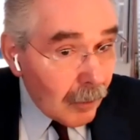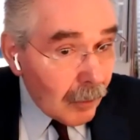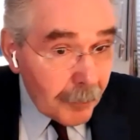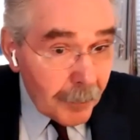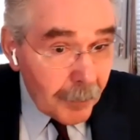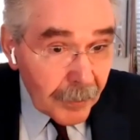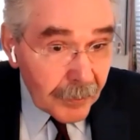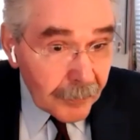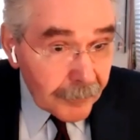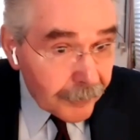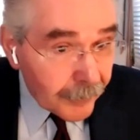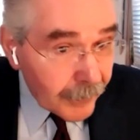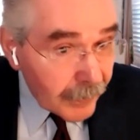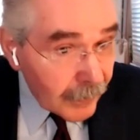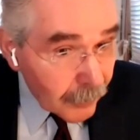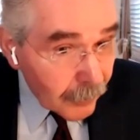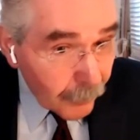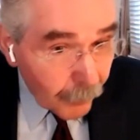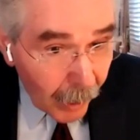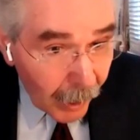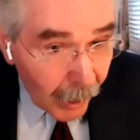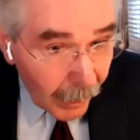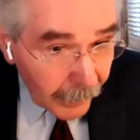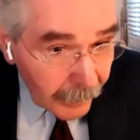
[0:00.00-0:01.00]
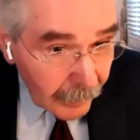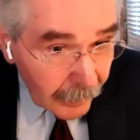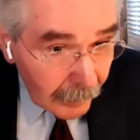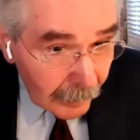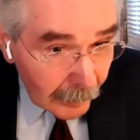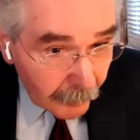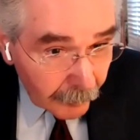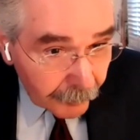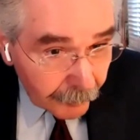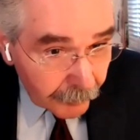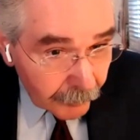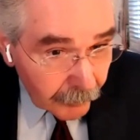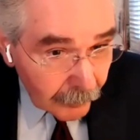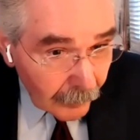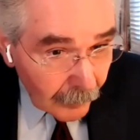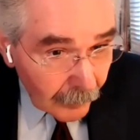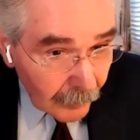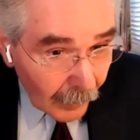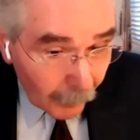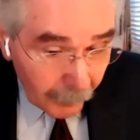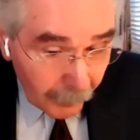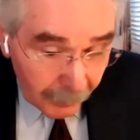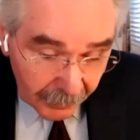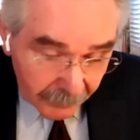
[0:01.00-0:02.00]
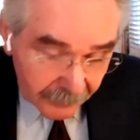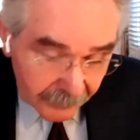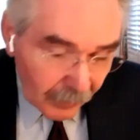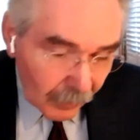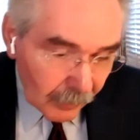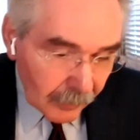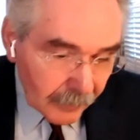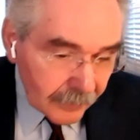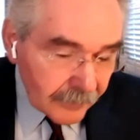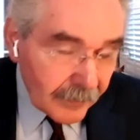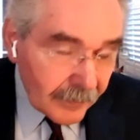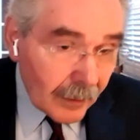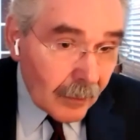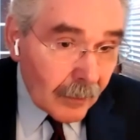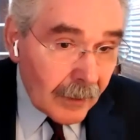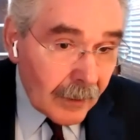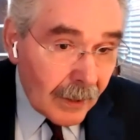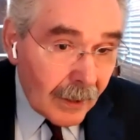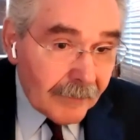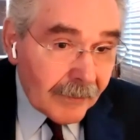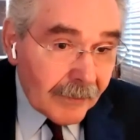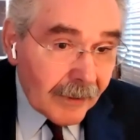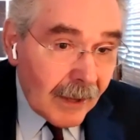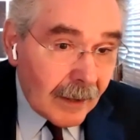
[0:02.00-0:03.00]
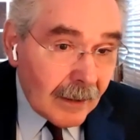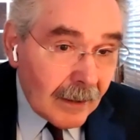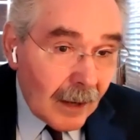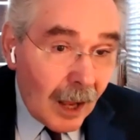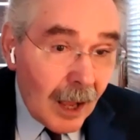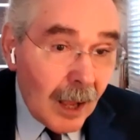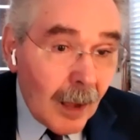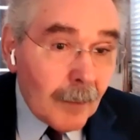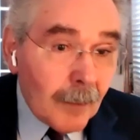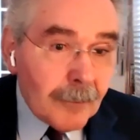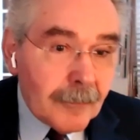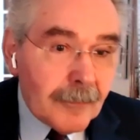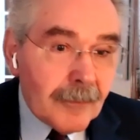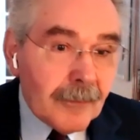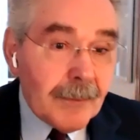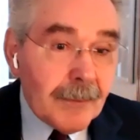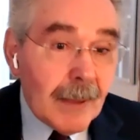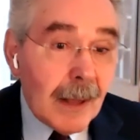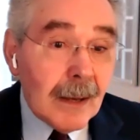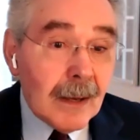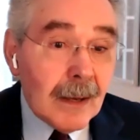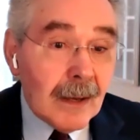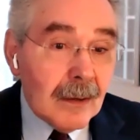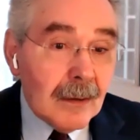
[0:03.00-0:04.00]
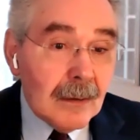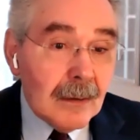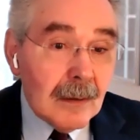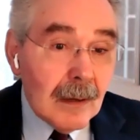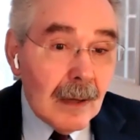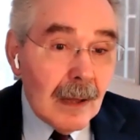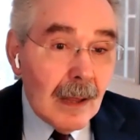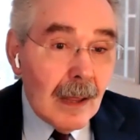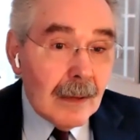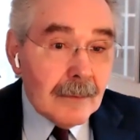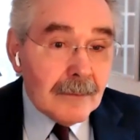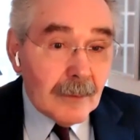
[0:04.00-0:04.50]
who've been free to run. I mean, as long as they don't advocate armed rebellion.